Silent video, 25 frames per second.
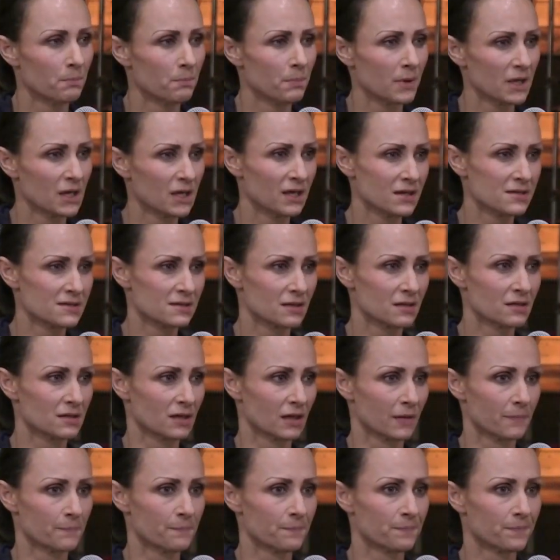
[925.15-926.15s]
But here's the
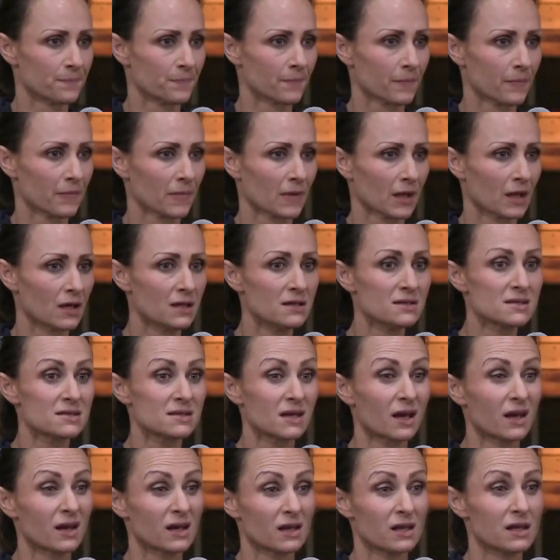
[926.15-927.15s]
thing
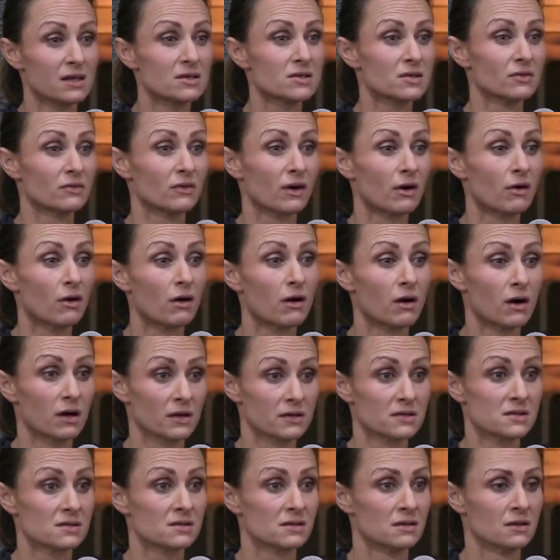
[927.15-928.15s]
inside each of our
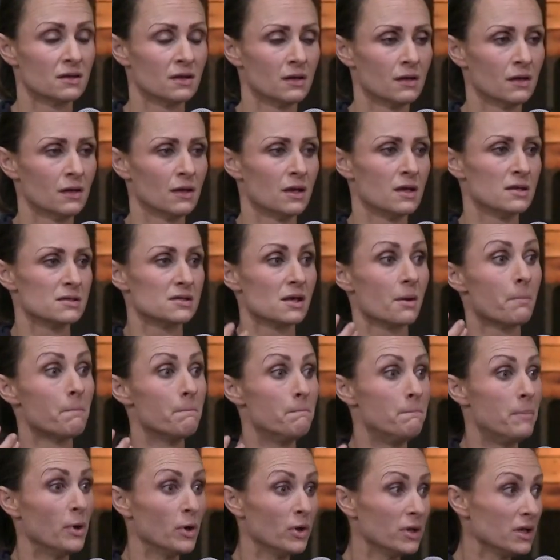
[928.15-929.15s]
hearts is a
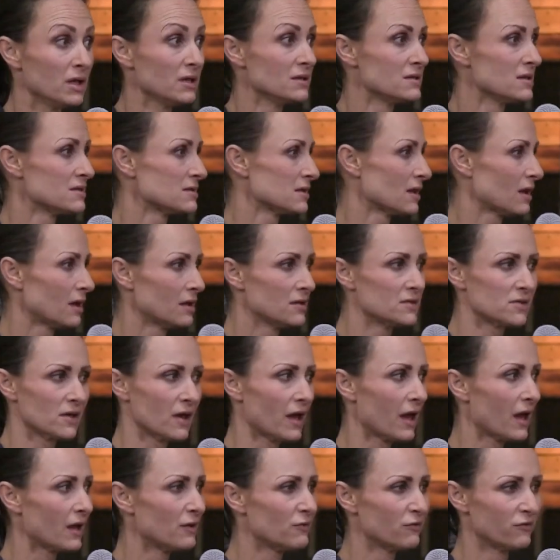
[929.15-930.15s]
burning desire
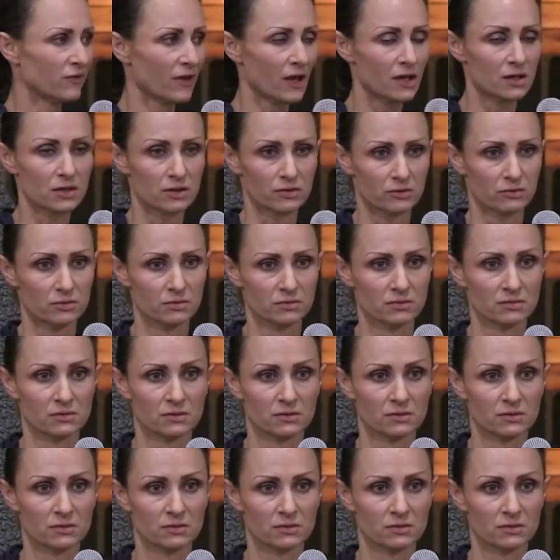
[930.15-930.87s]
to add value.